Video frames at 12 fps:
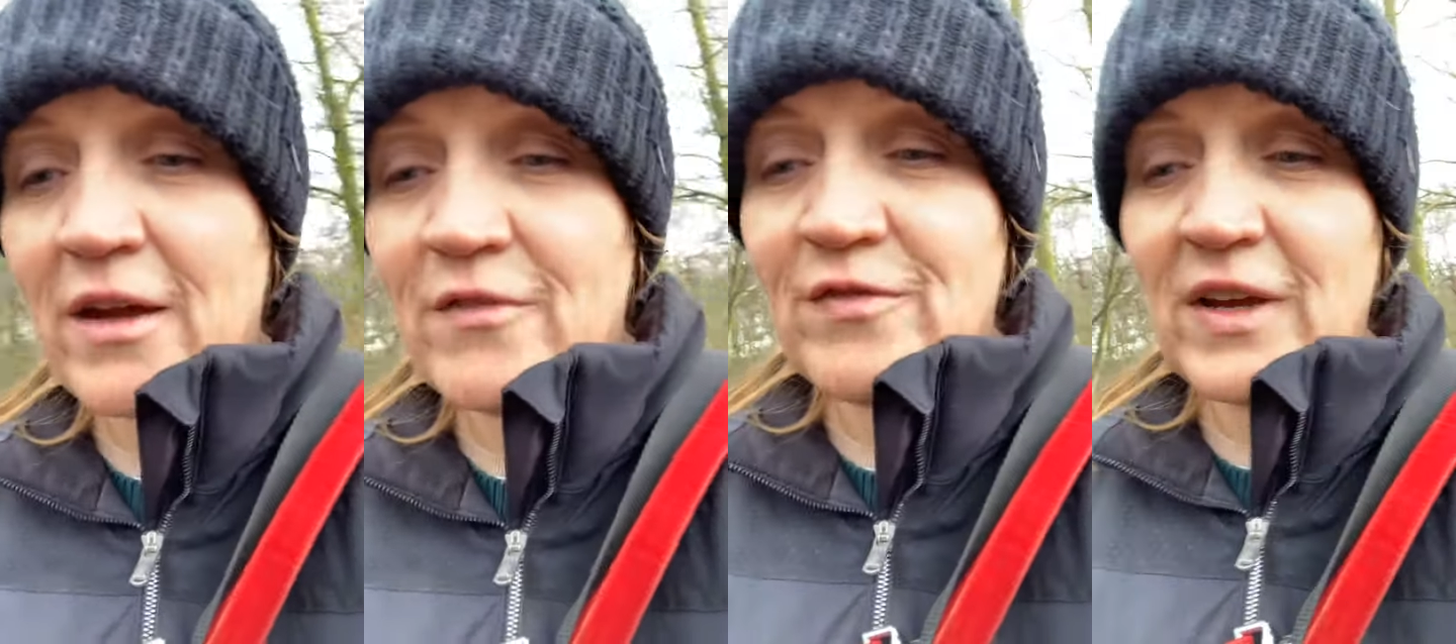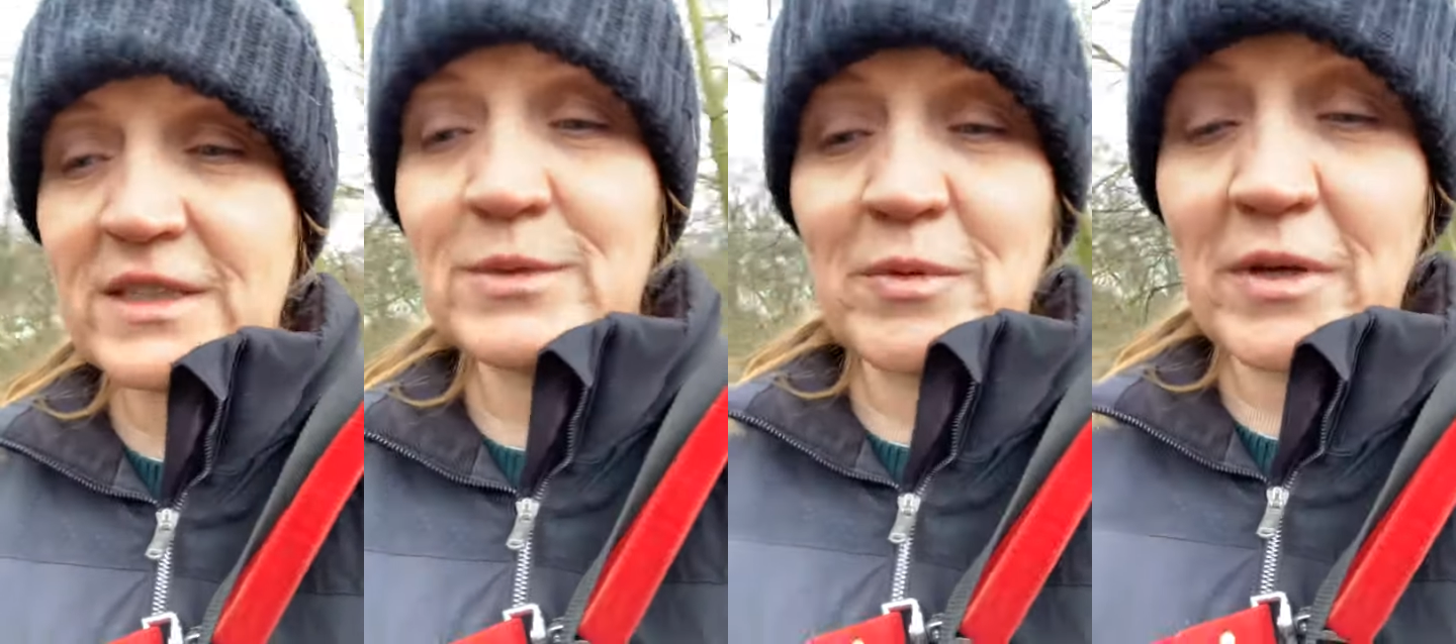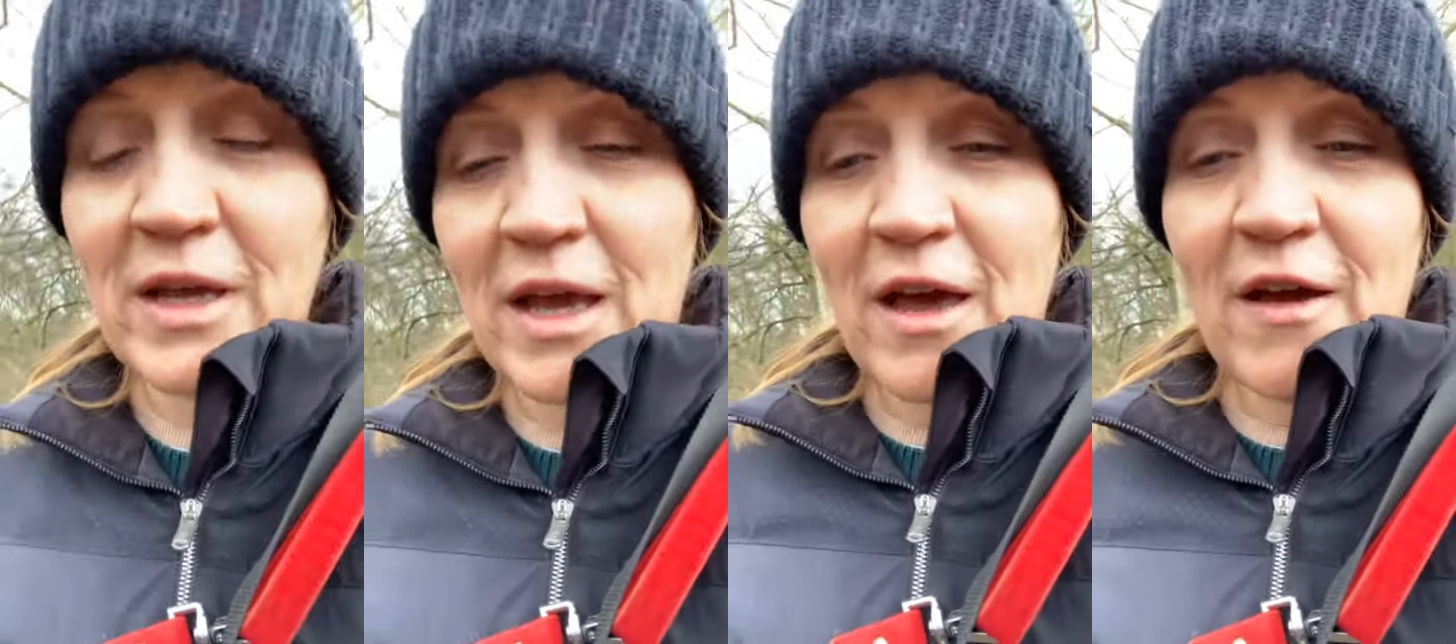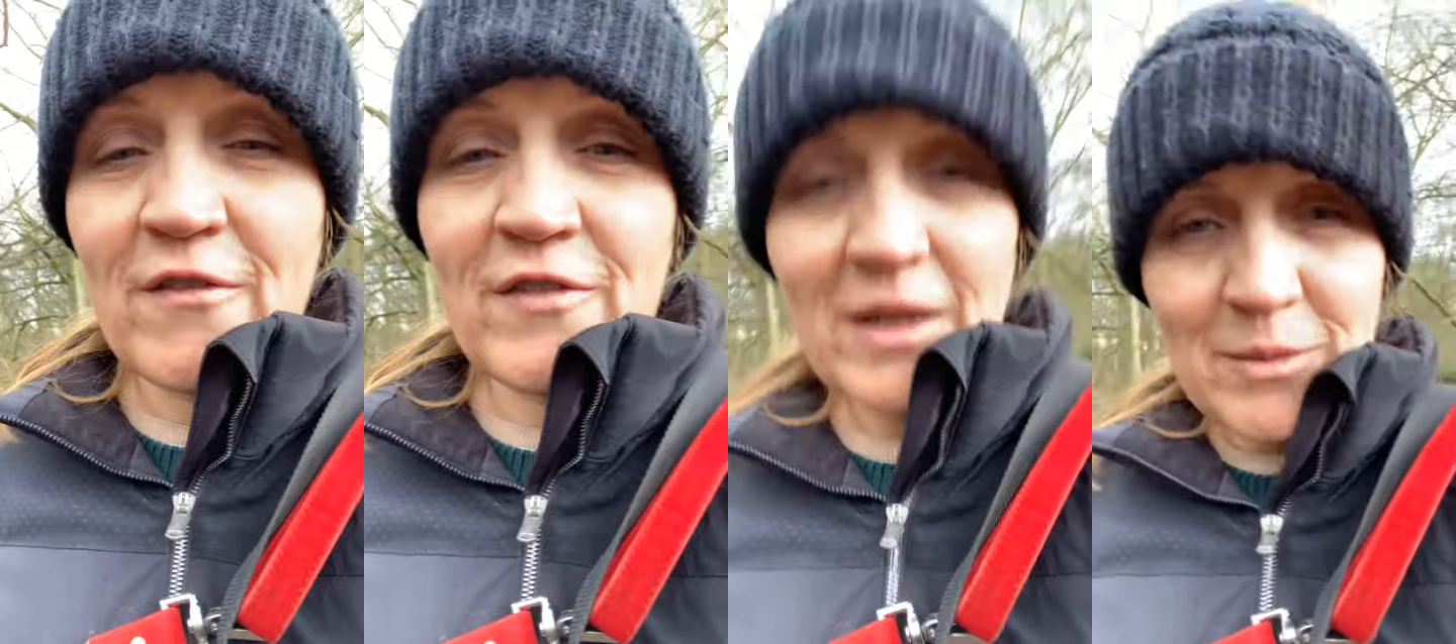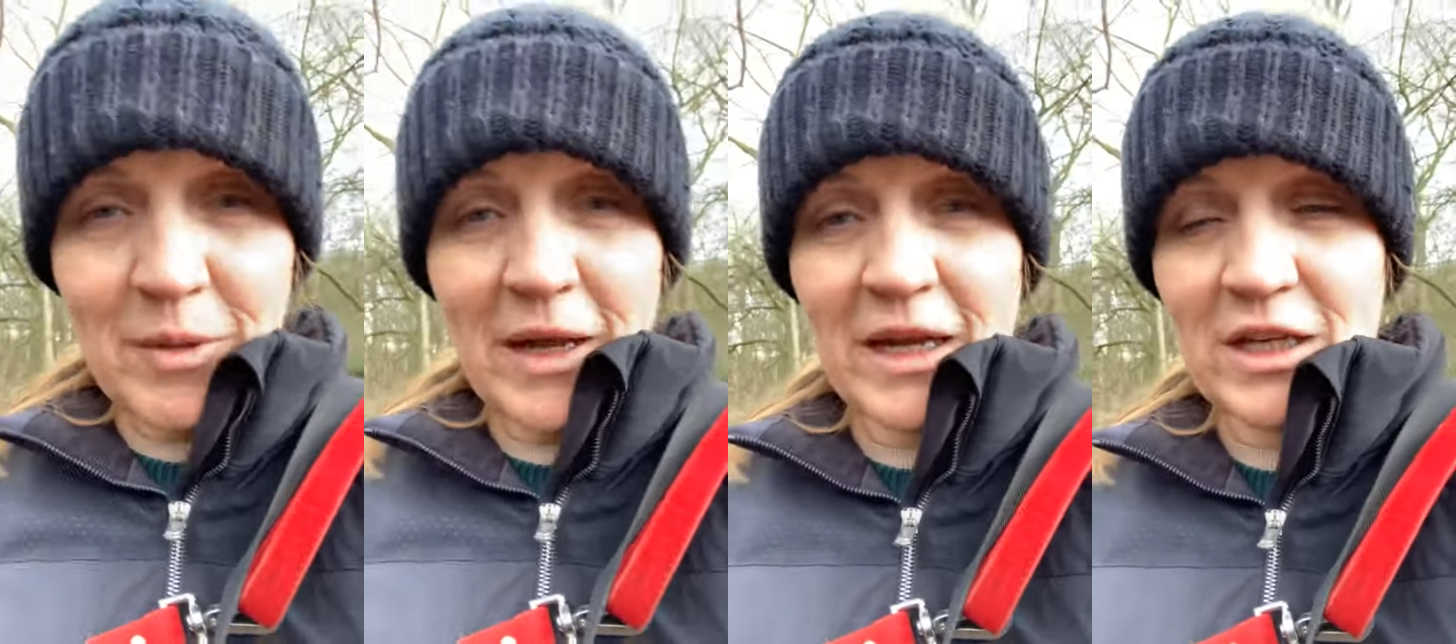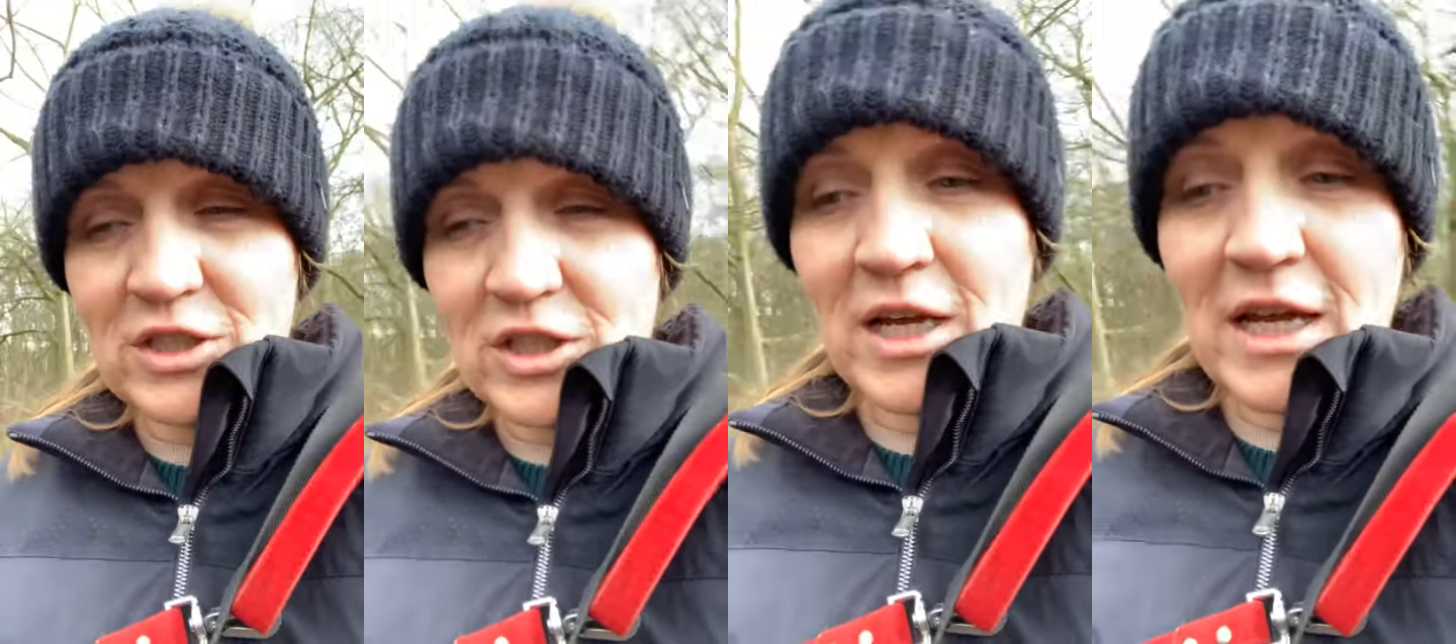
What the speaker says: Facebook fan page,